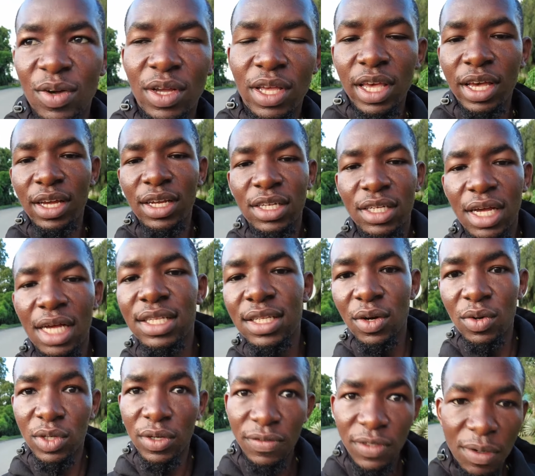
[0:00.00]
Okay,
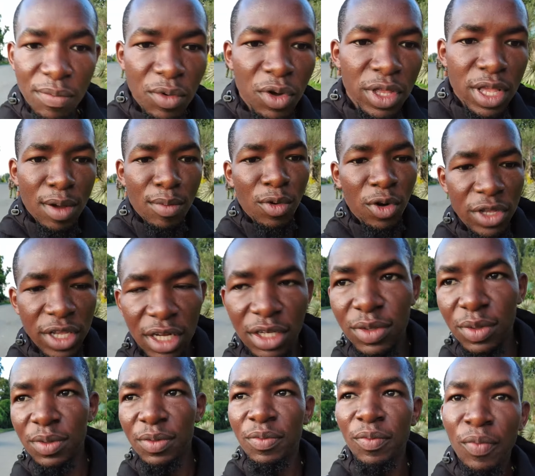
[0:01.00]
nitaanza kutafuta moja moja
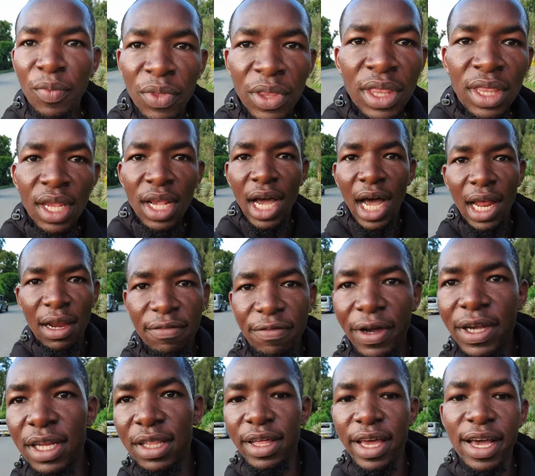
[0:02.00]
tu. I'll
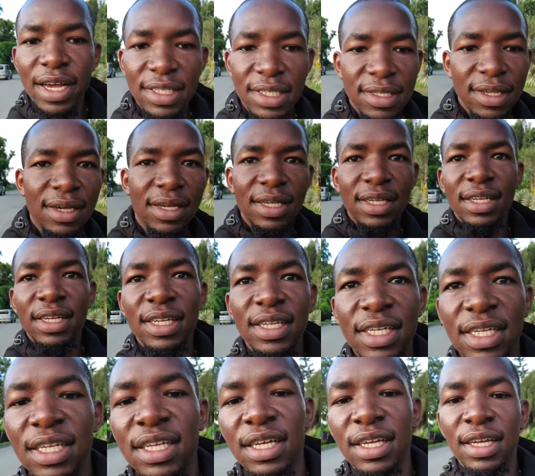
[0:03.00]
find the answer.
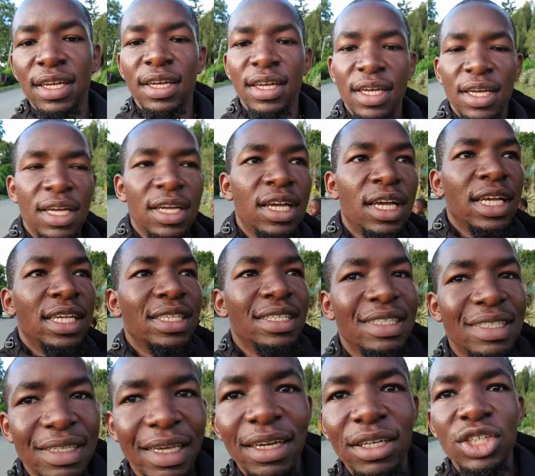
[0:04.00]

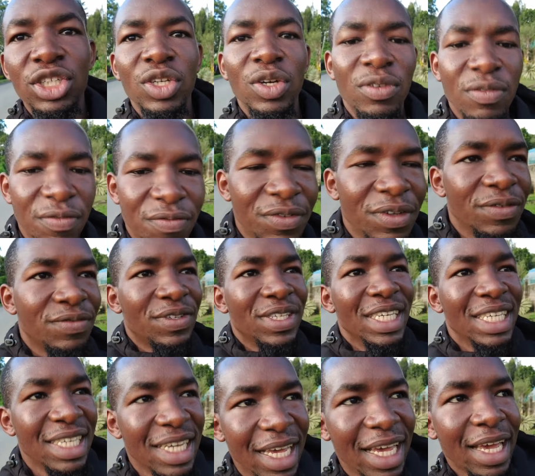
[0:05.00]
Section
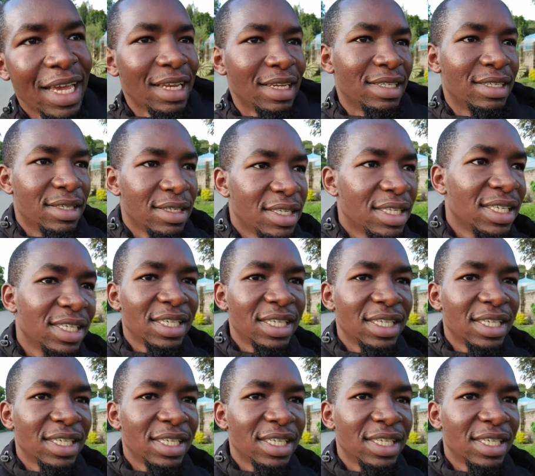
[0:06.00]
fifty-eight.